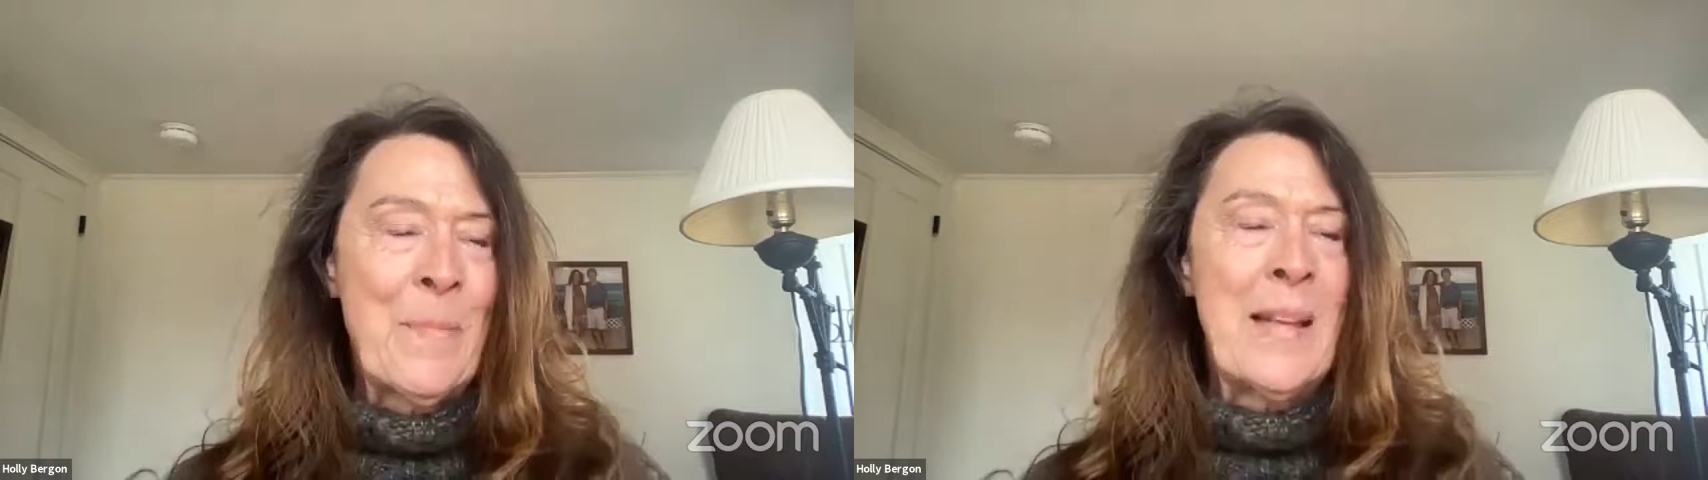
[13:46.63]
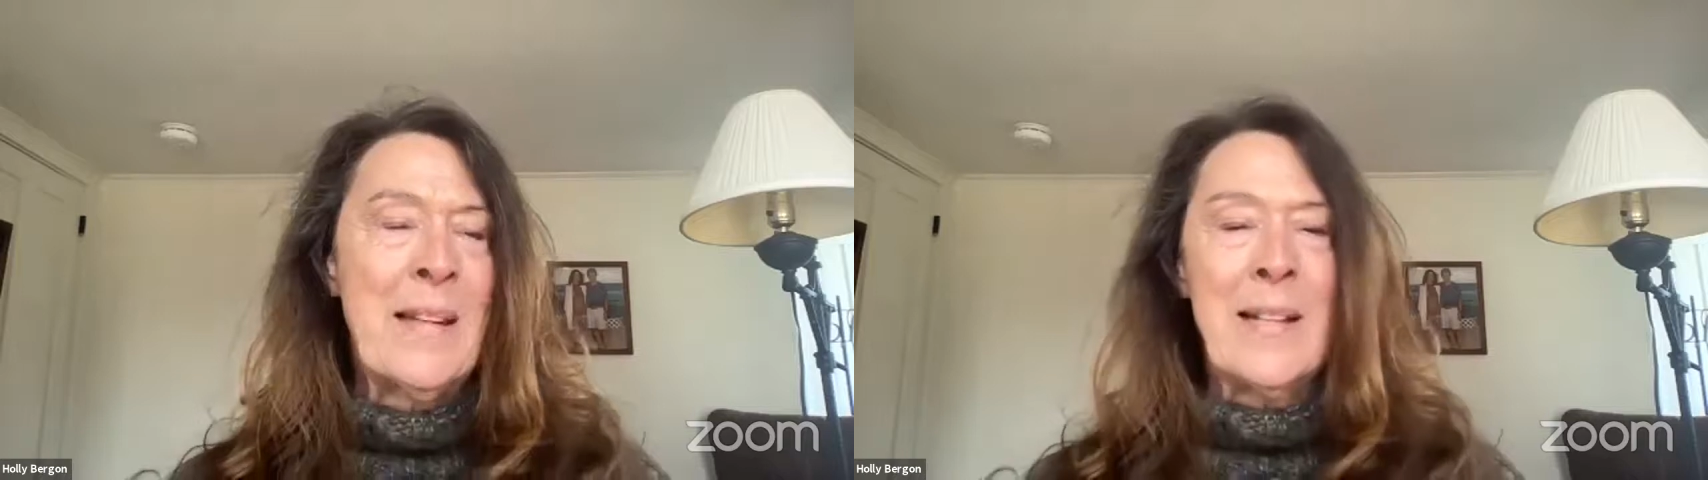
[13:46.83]

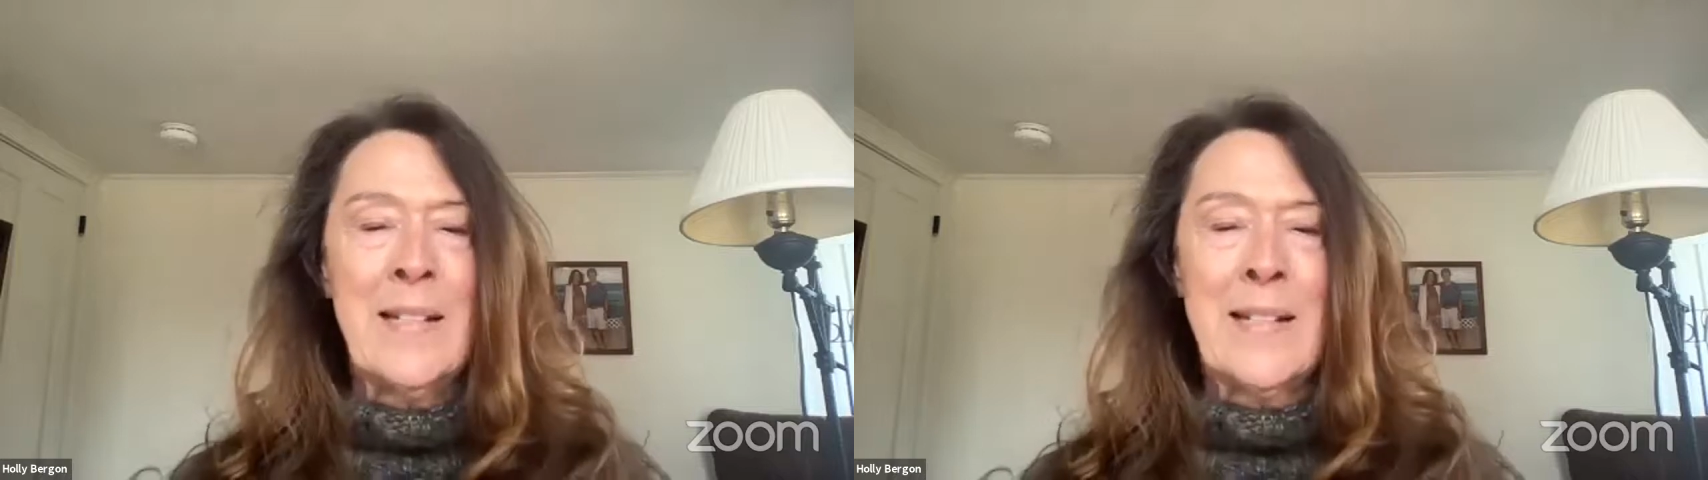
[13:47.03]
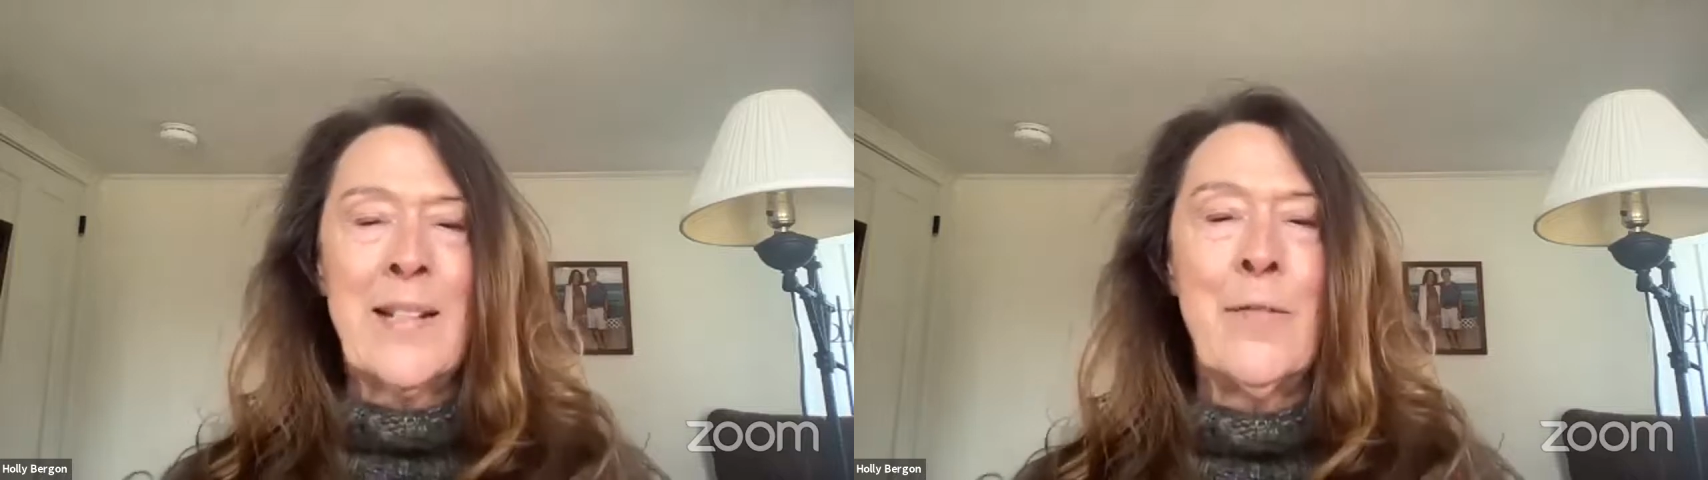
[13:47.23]
And I
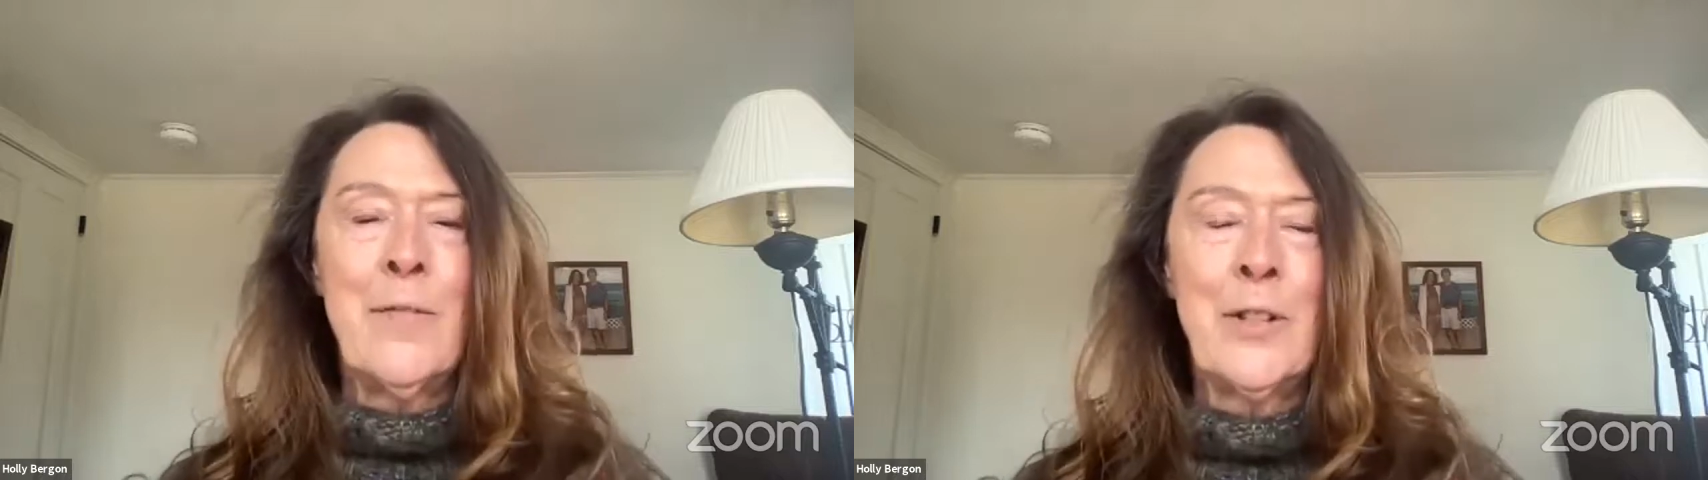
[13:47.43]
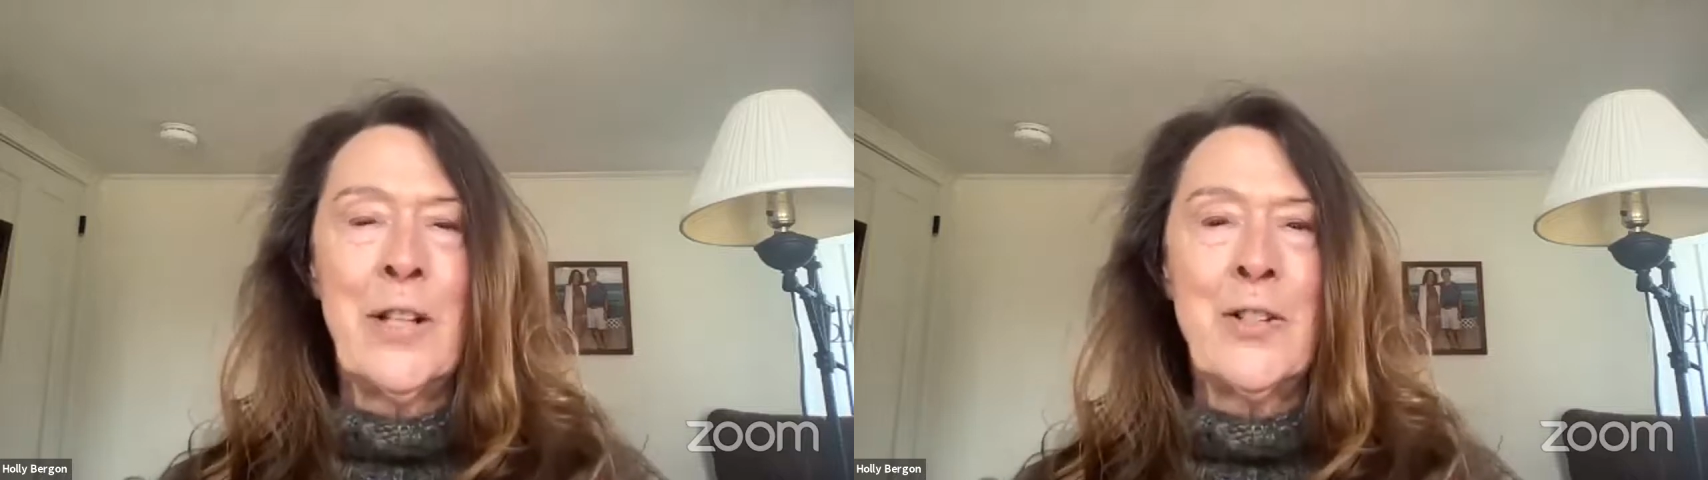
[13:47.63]

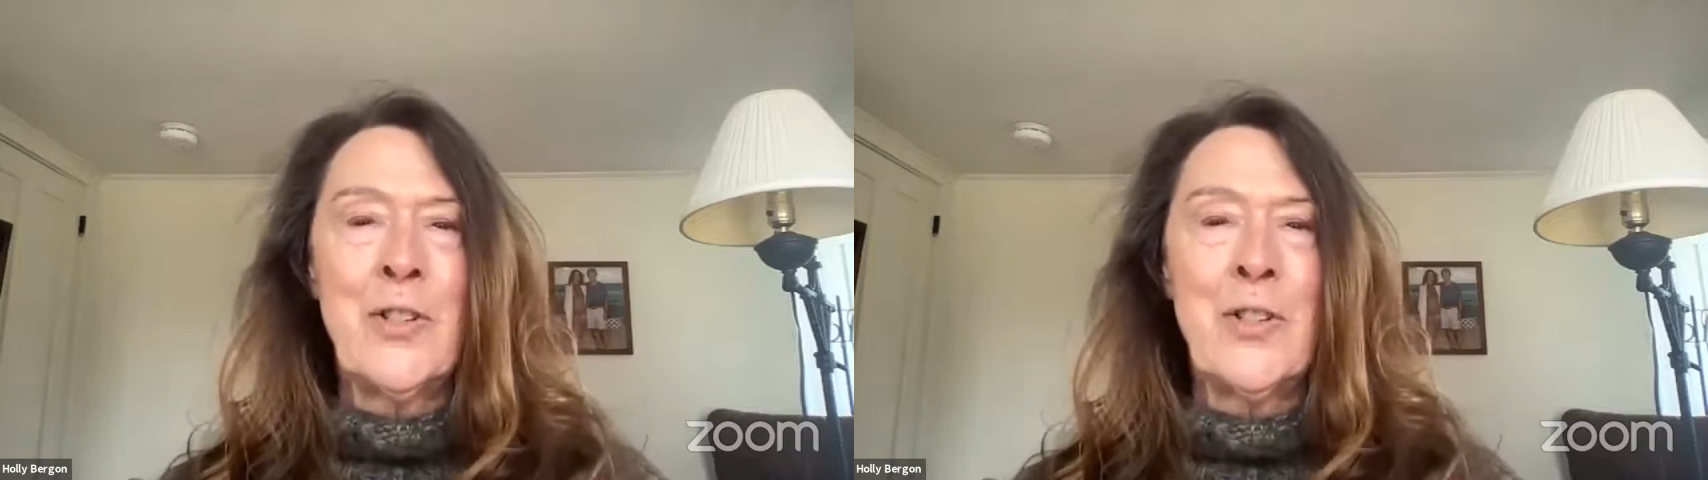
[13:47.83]
discovered that